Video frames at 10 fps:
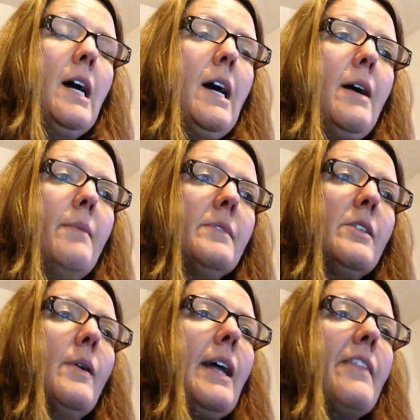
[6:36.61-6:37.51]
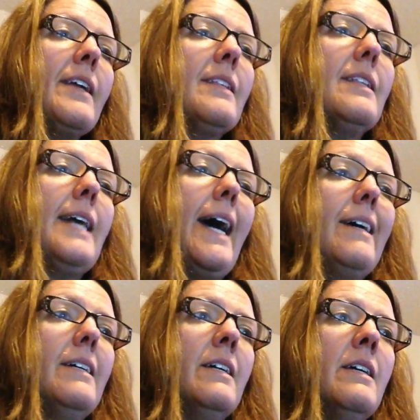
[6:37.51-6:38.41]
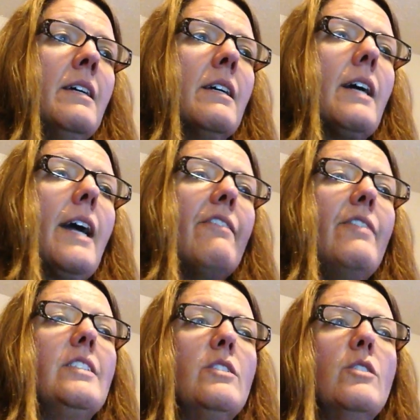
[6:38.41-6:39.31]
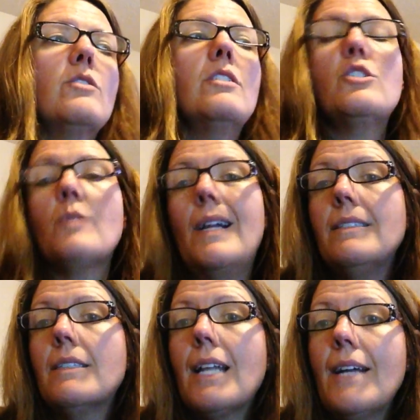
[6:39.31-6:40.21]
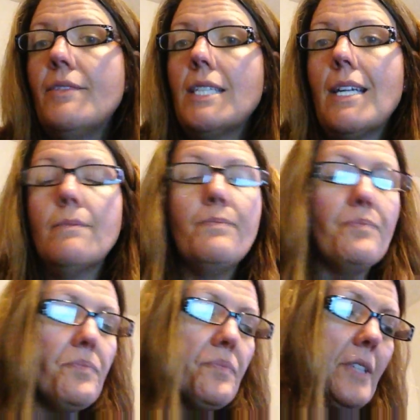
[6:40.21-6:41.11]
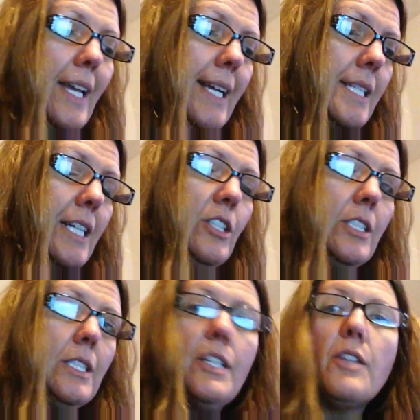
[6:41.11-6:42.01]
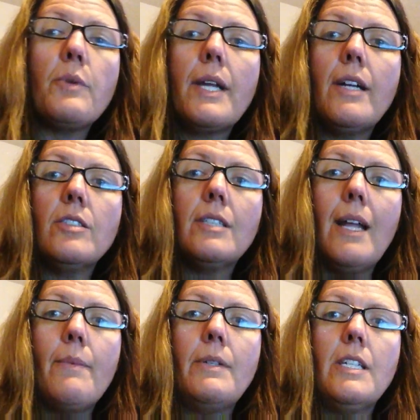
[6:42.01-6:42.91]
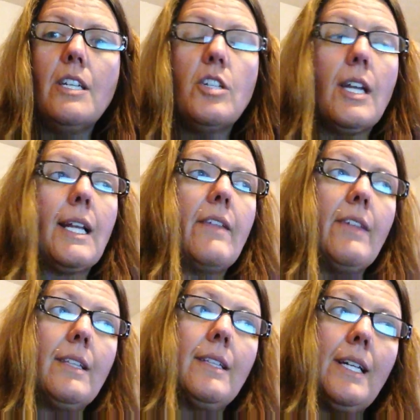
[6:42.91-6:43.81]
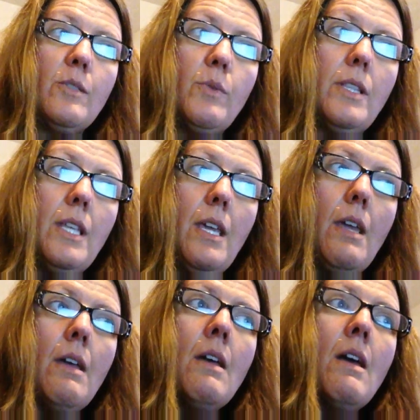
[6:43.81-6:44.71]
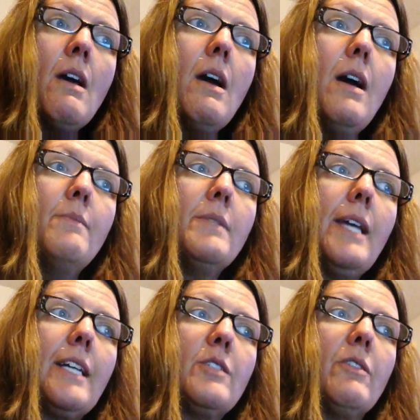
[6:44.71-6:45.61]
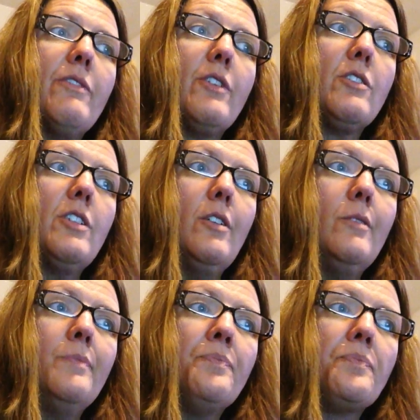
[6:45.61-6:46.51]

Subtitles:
And I think that kind of fits. Those are the trends that I've seen, like I said, just in the 3 years that I've been teaching, and I think that that's what the text referred to.